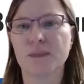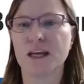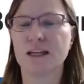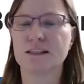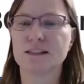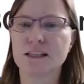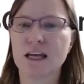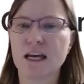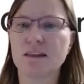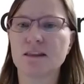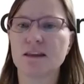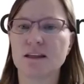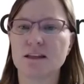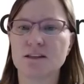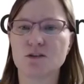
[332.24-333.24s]
and cite
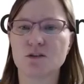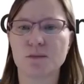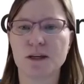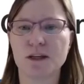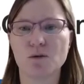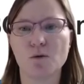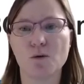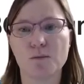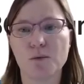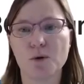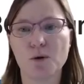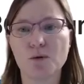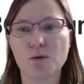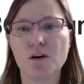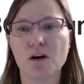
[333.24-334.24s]
the instrument or
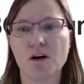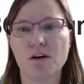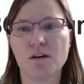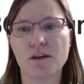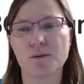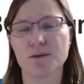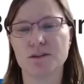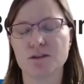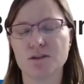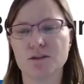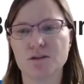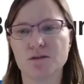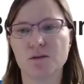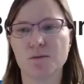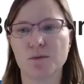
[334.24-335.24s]
protocol that was
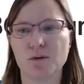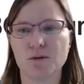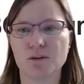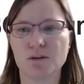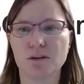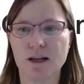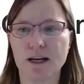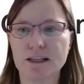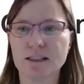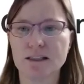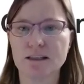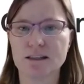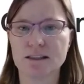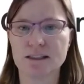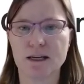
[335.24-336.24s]
used for
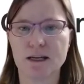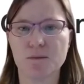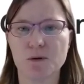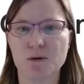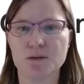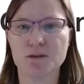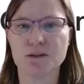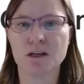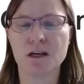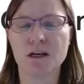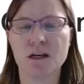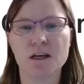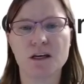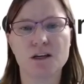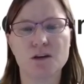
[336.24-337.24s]
collecting the samples
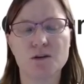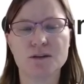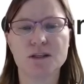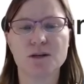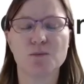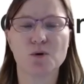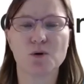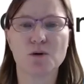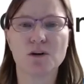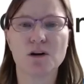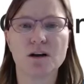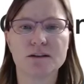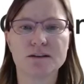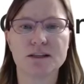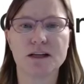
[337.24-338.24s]
using
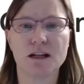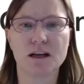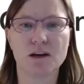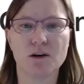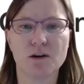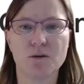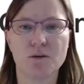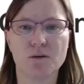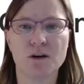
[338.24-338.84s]
protocols.io.